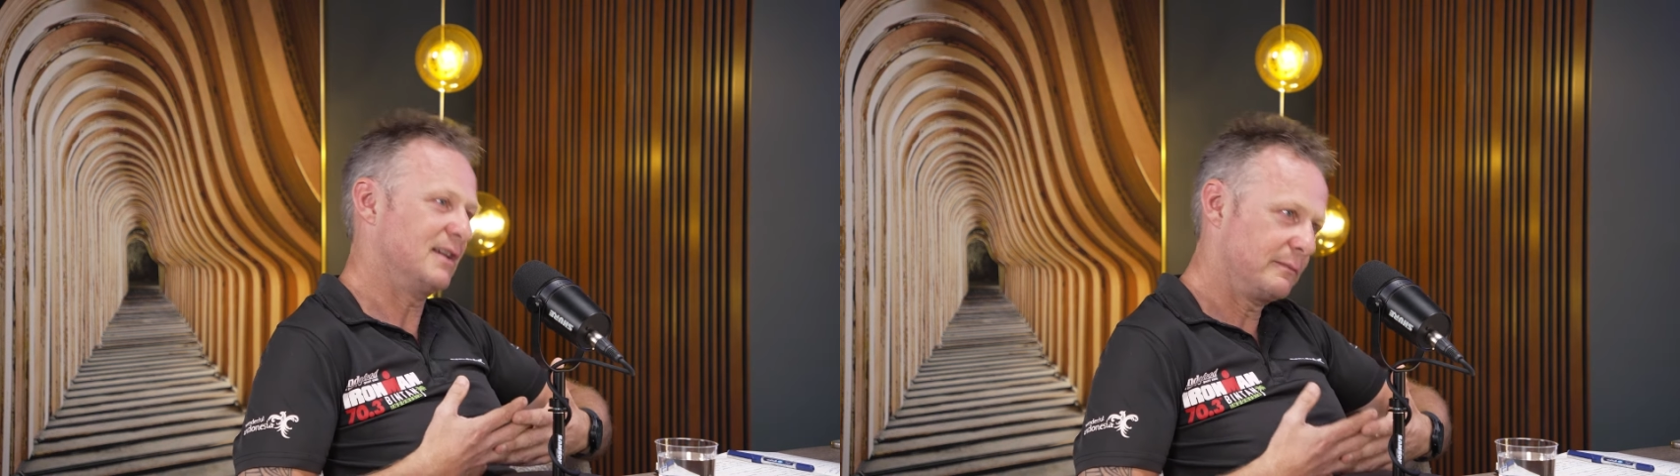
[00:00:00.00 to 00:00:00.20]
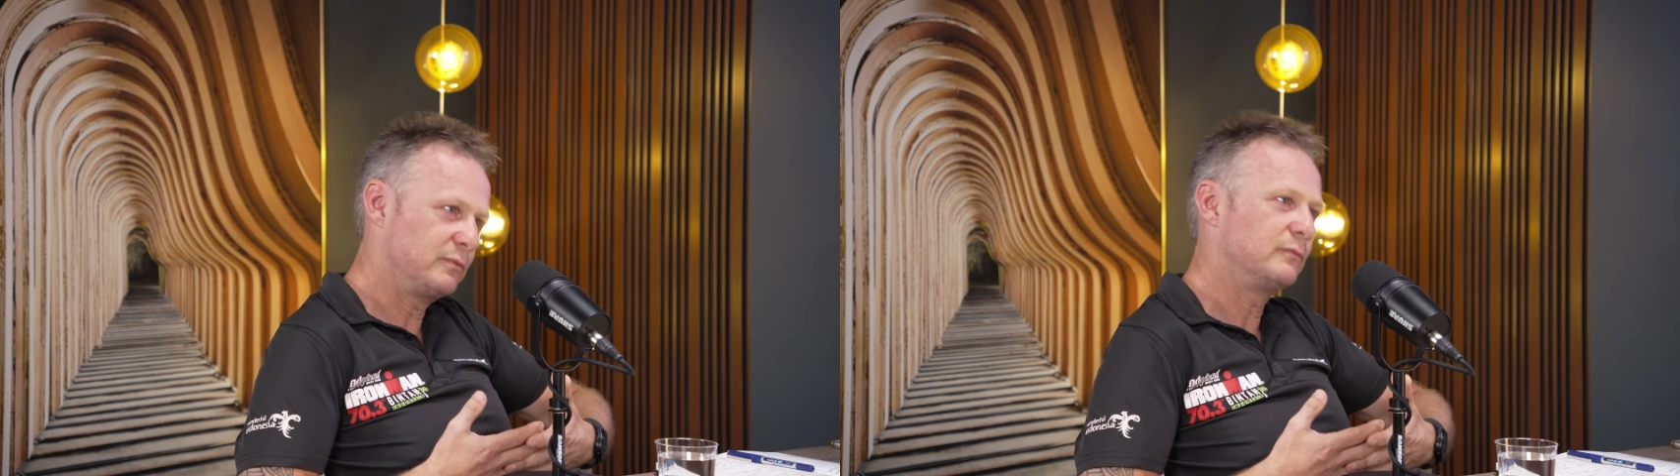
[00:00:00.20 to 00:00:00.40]

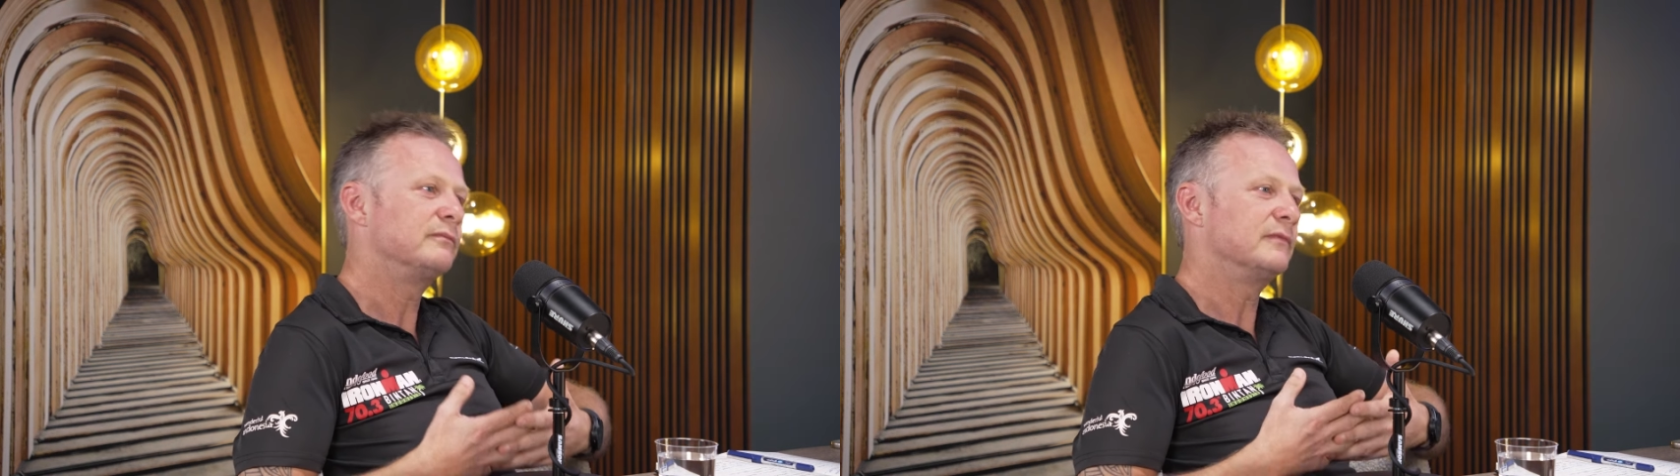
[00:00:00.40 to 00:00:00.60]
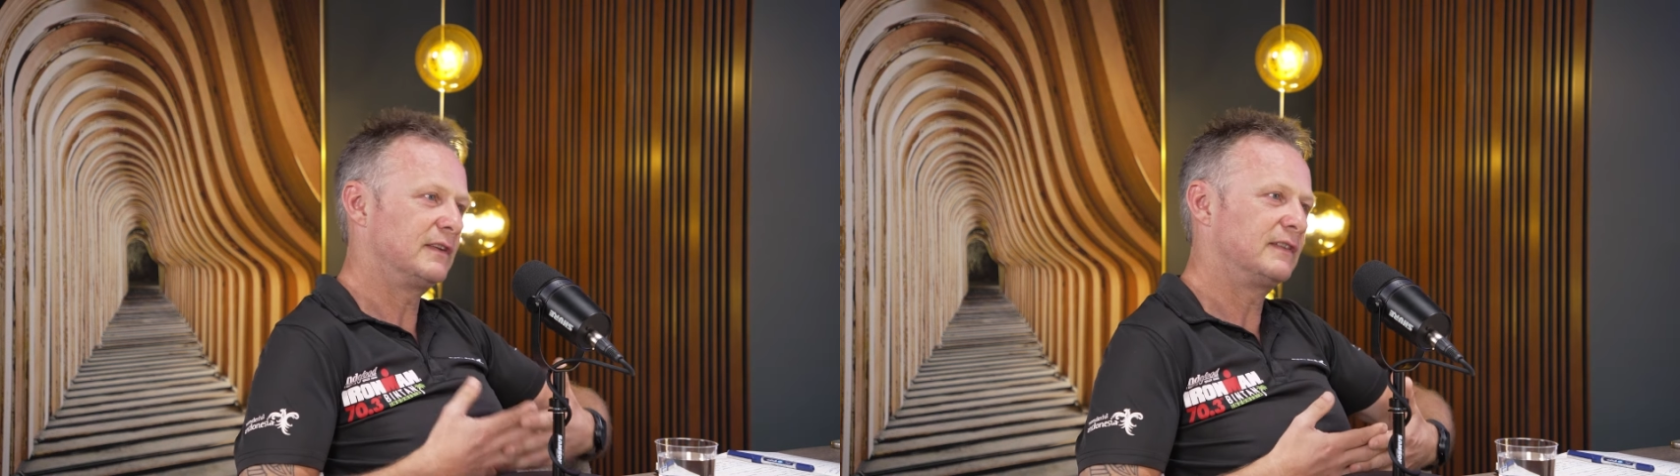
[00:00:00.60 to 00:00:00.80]
"Yep,
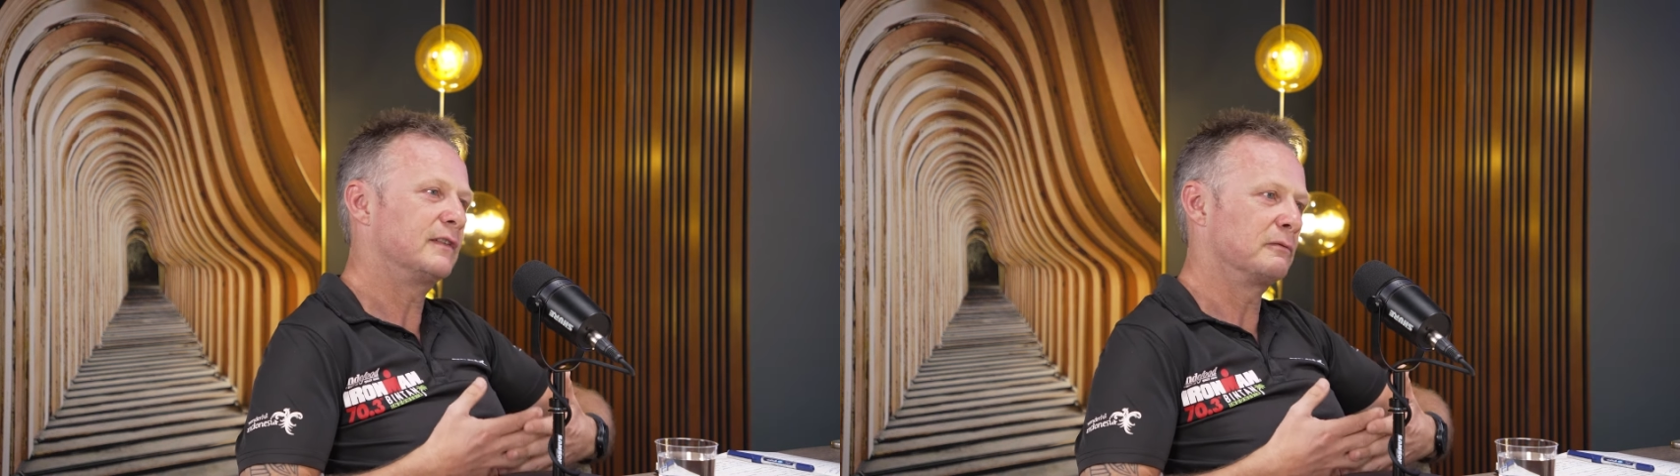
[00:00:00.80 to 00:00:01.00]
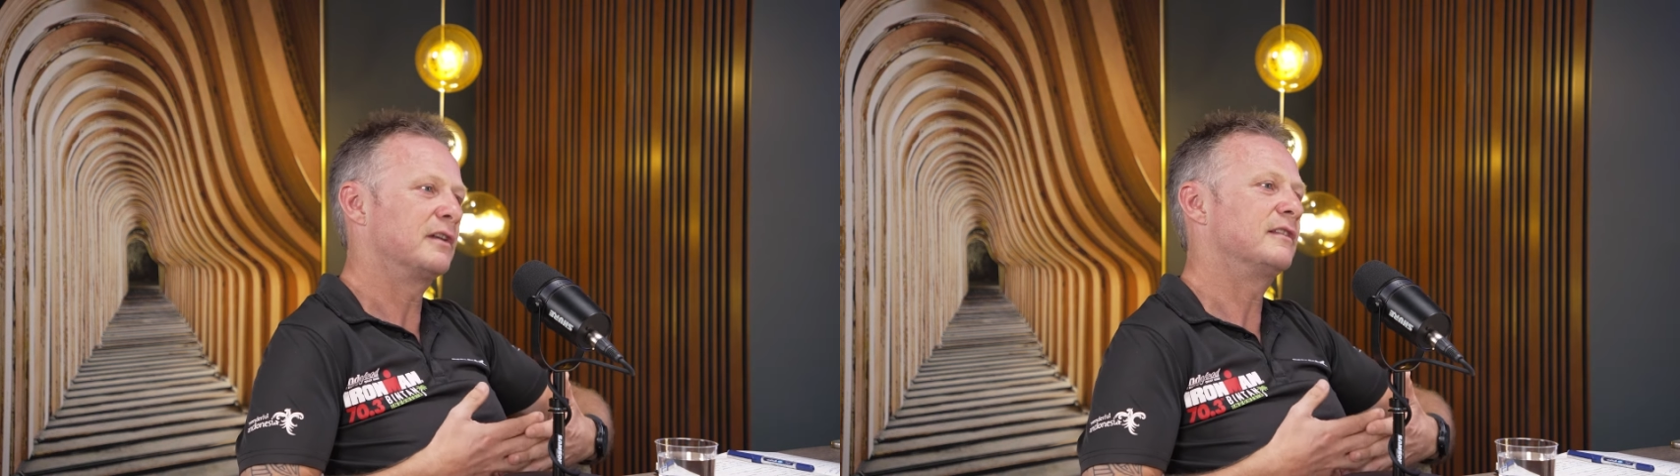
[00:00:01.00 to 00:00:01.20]
this
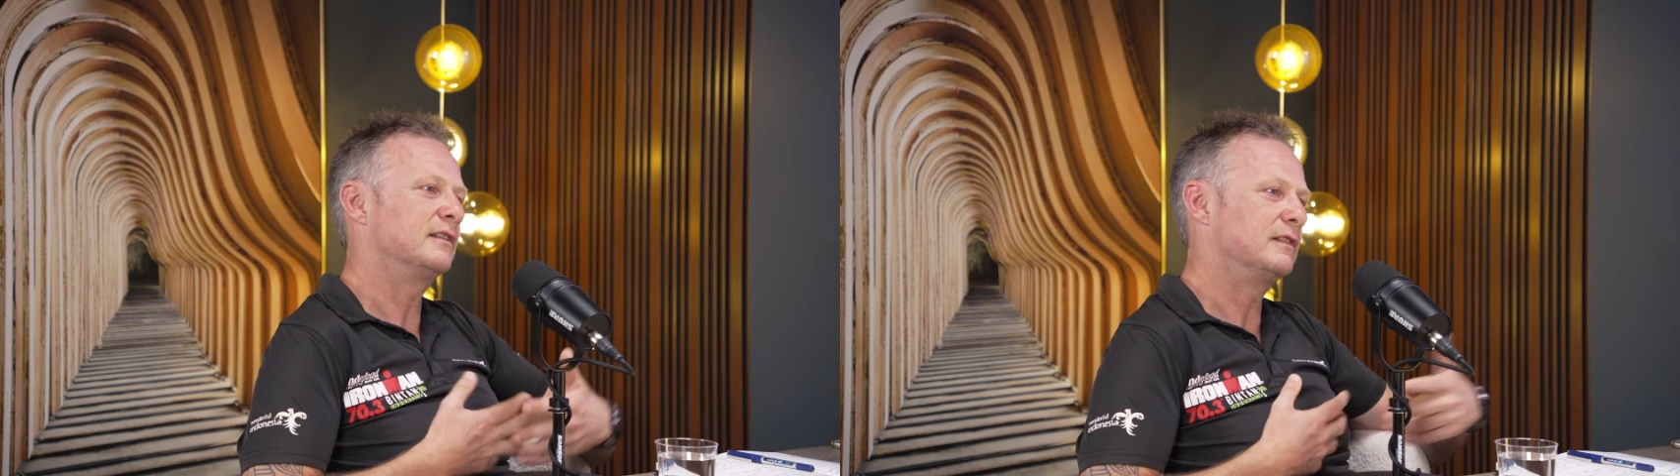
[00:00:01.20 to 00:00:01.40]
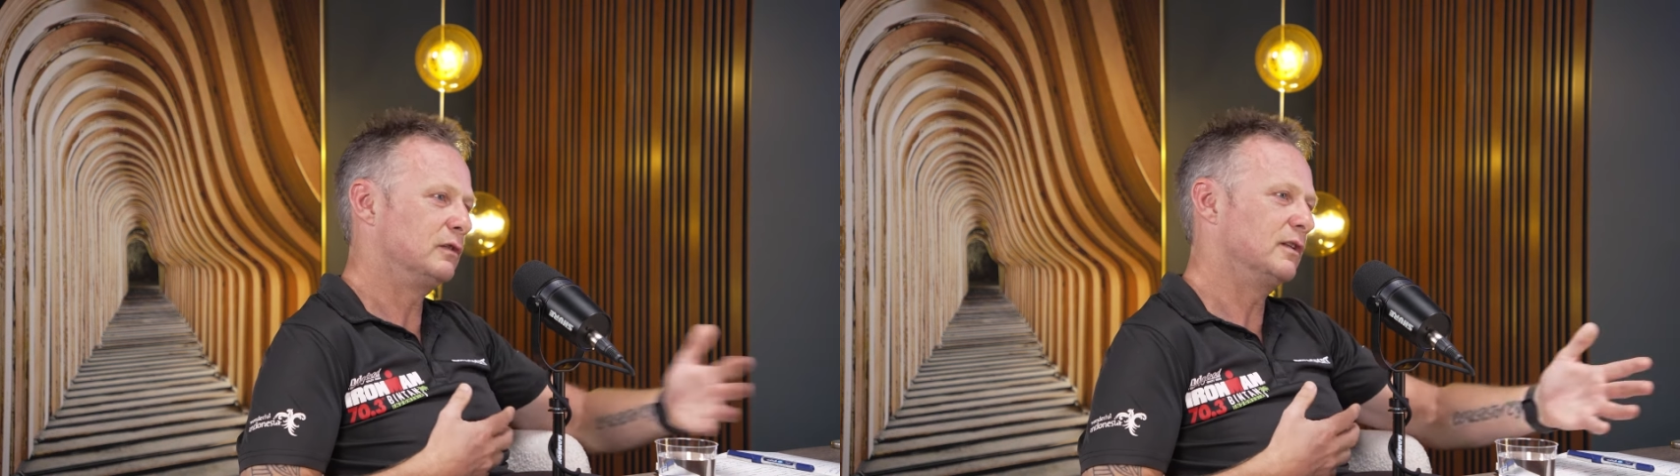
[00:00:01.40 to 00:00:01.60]
is the right
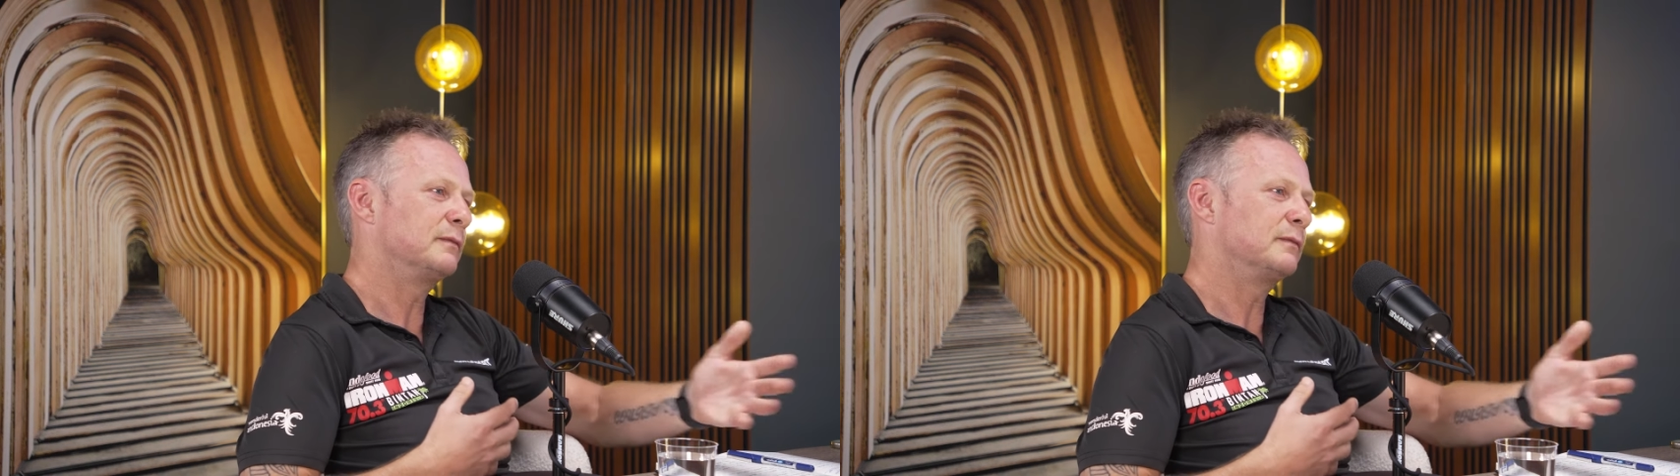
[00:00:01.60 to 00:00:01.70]
thing to do.